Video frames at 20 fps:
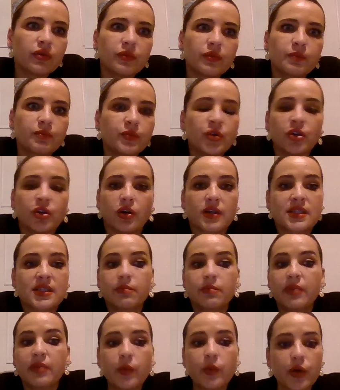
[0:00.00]
are simply
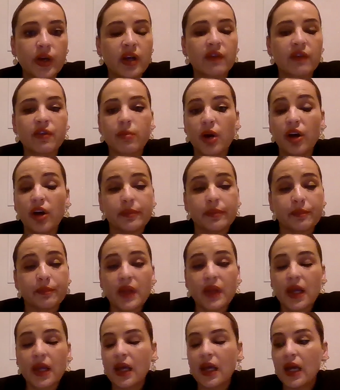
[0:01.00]
working from home,
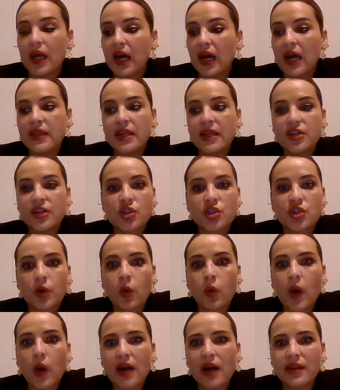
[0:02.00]
and they just
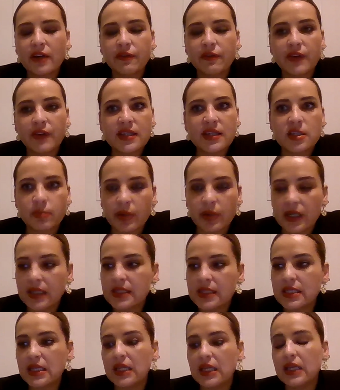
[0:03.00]
require that
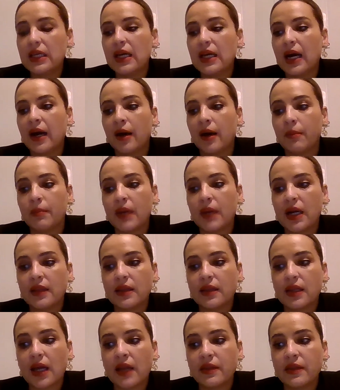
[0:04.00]
flexibility
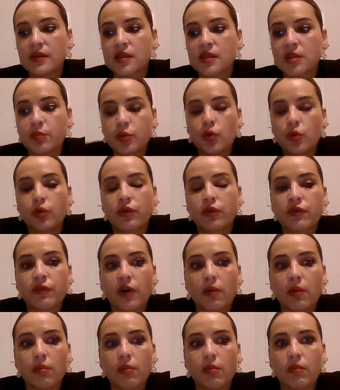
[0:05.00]
and the support
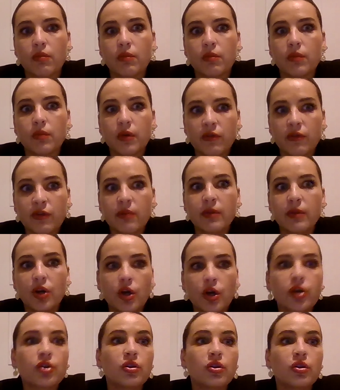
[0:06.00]
from a
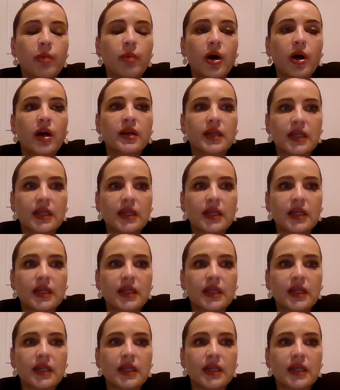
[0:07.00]
local partner.